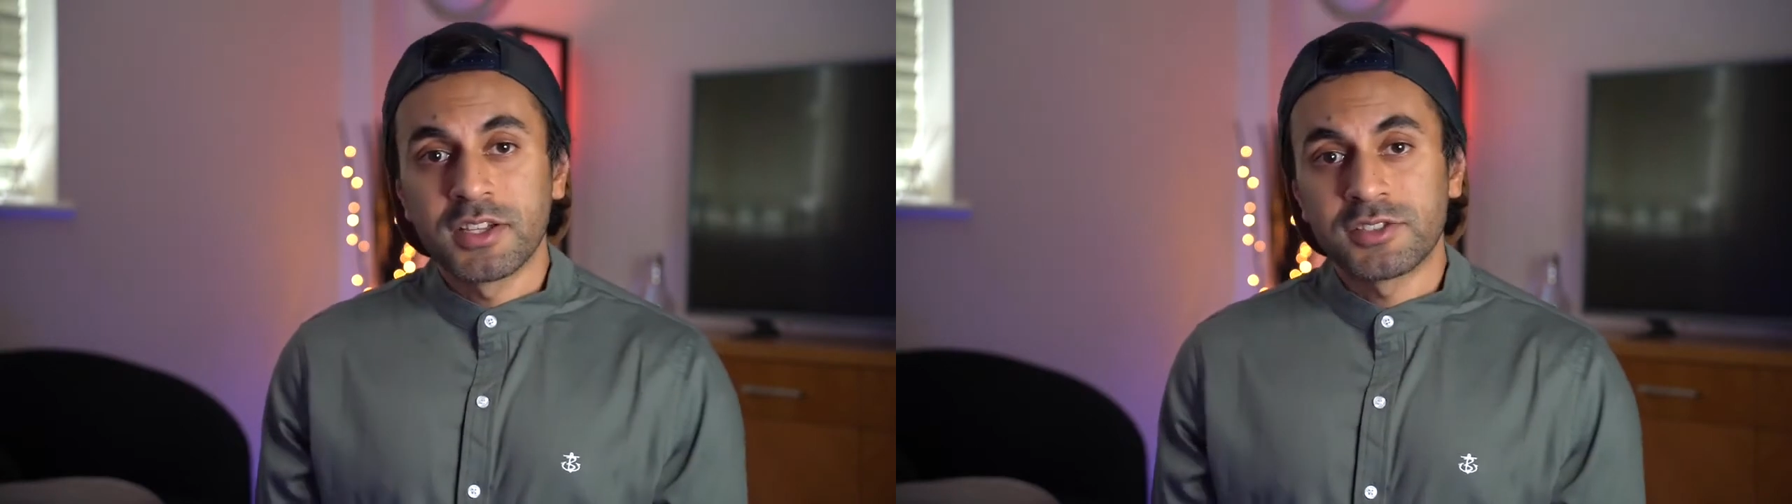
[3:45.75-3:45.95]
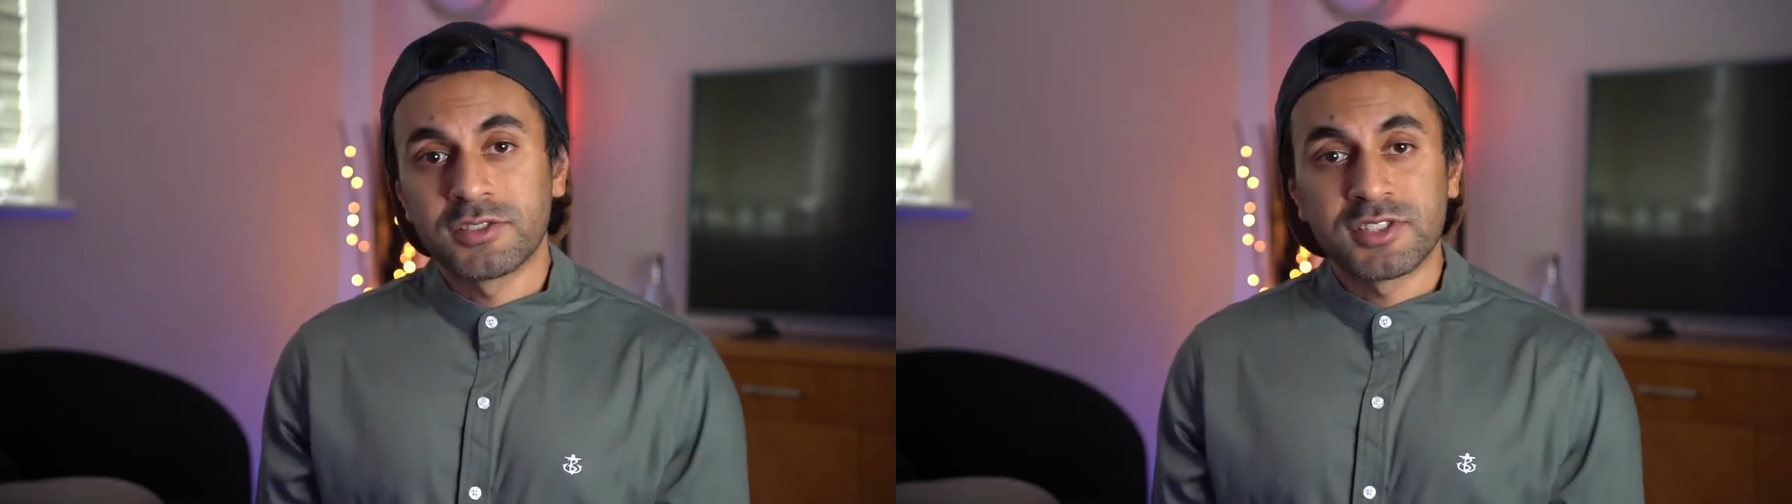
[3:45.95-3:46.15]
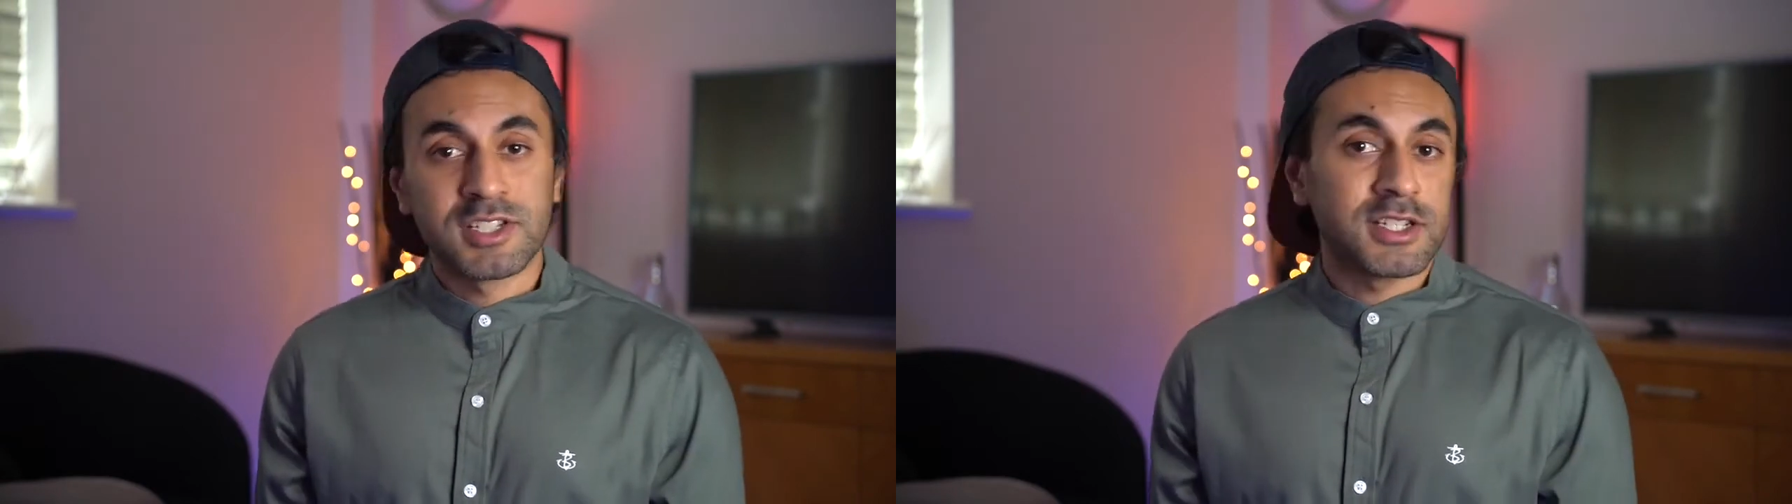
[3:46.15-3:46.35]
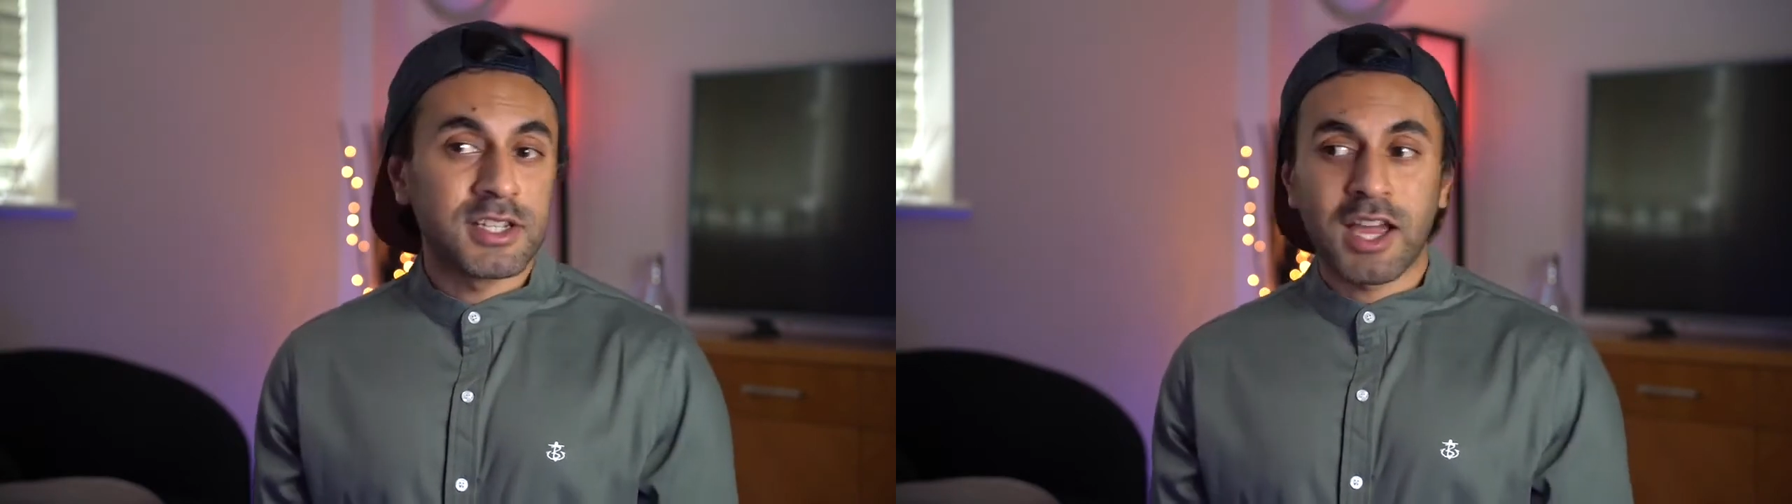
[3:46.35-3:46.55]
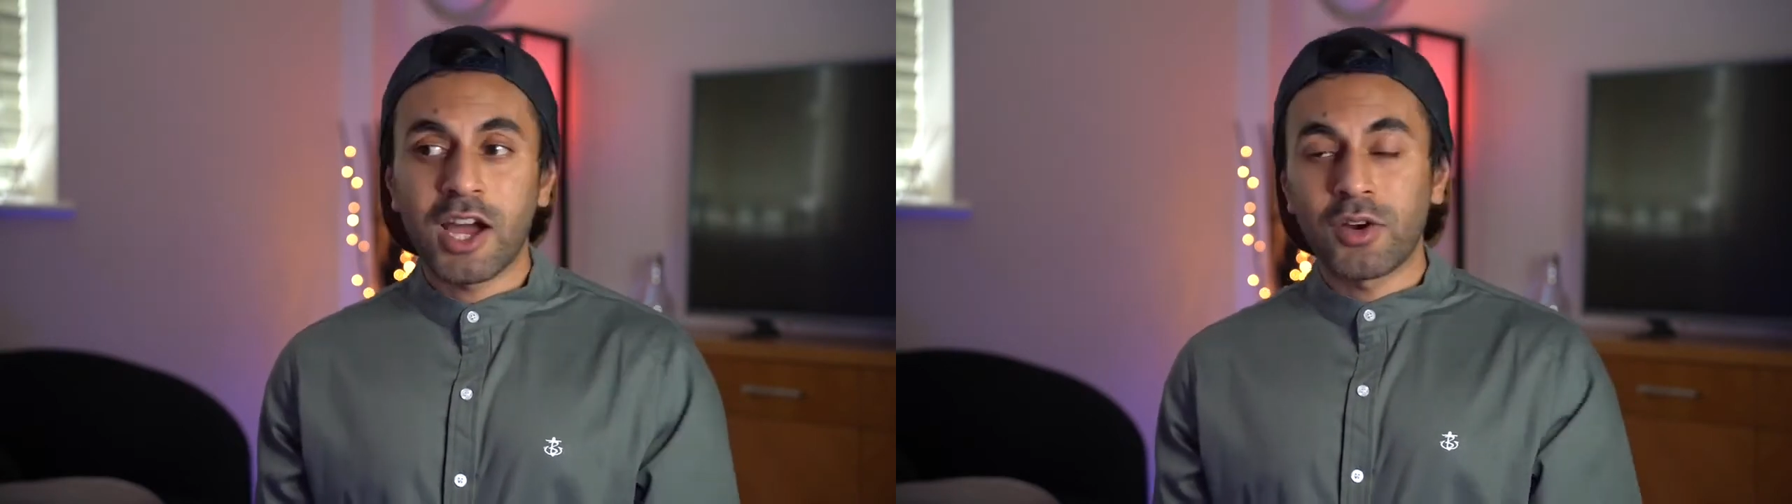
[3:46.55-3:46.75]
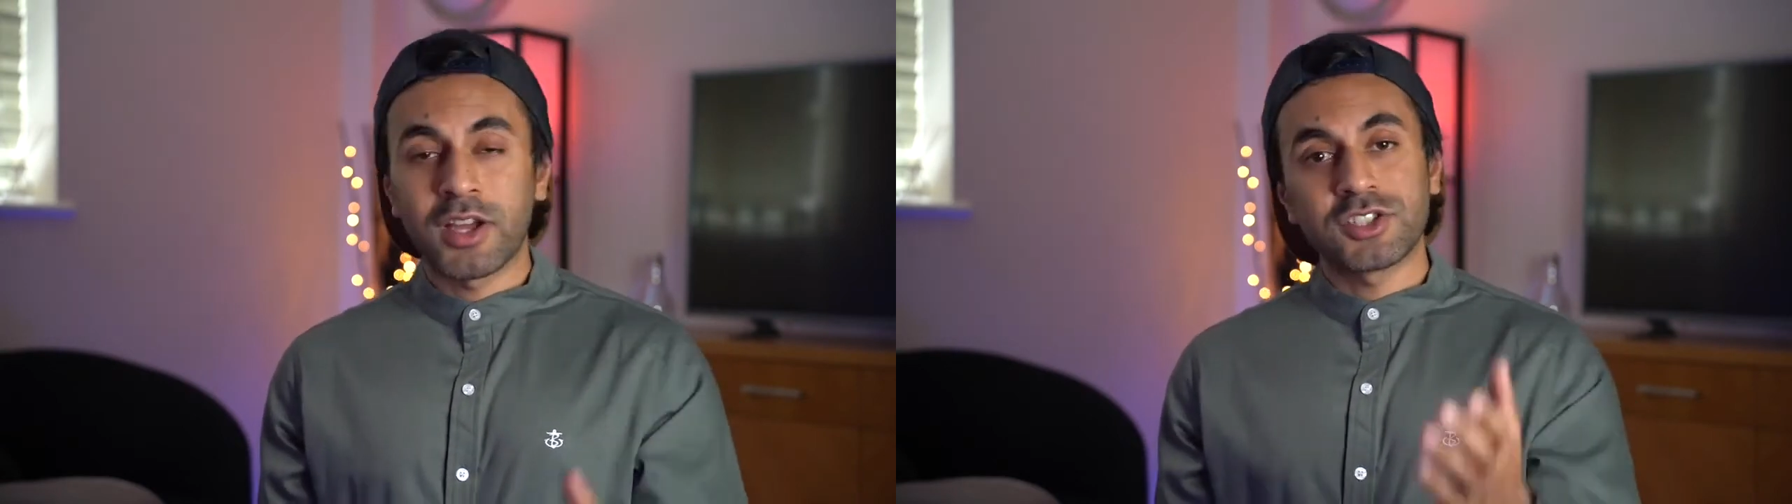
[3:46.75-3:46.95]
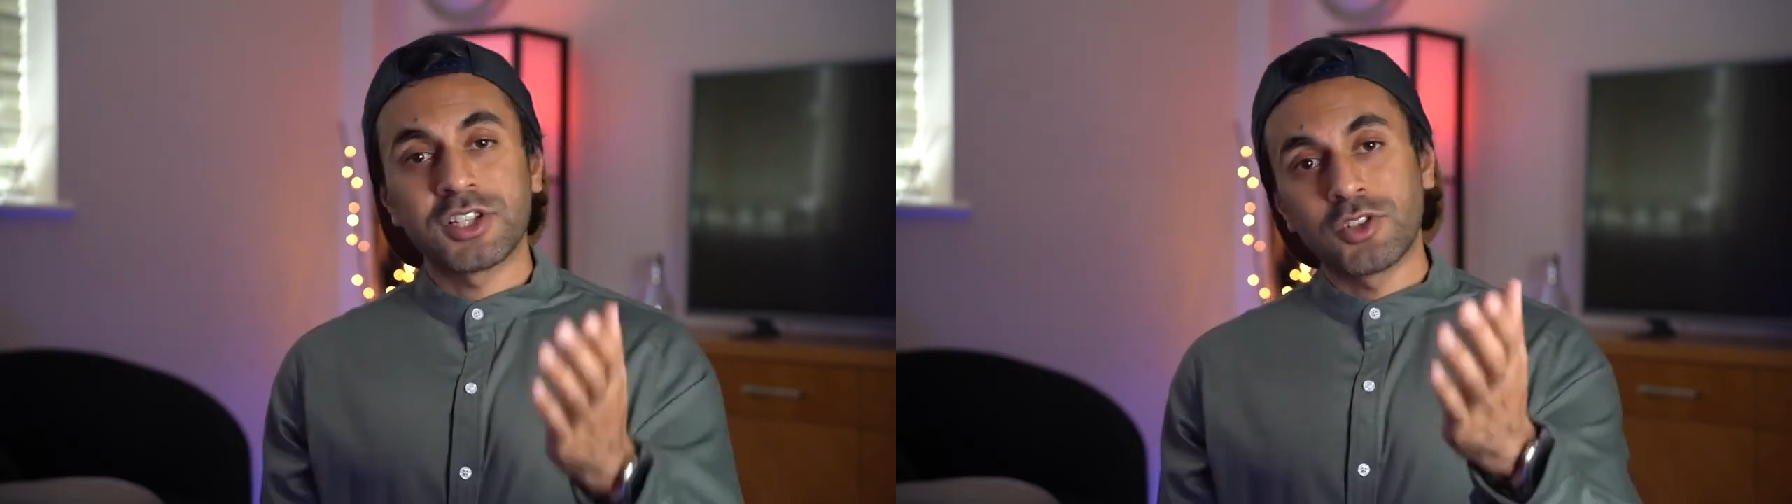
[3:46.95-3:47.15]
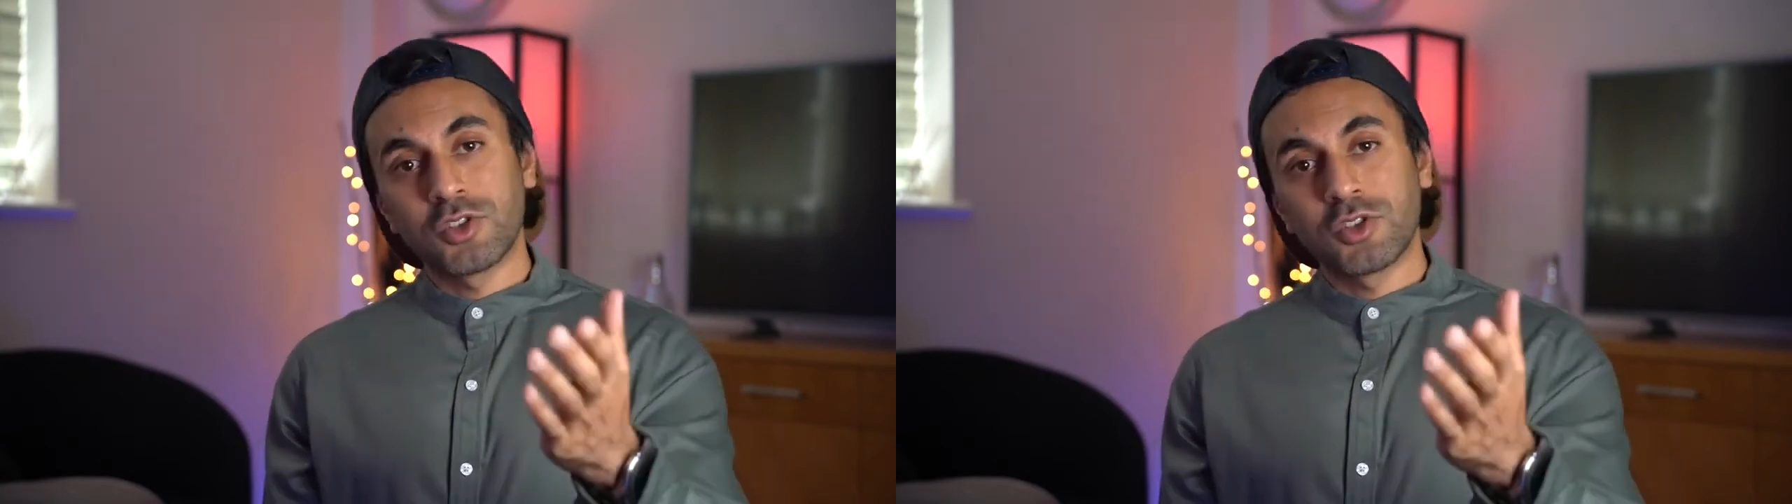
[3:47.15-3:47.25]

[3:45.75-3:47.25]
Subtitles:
to see how actually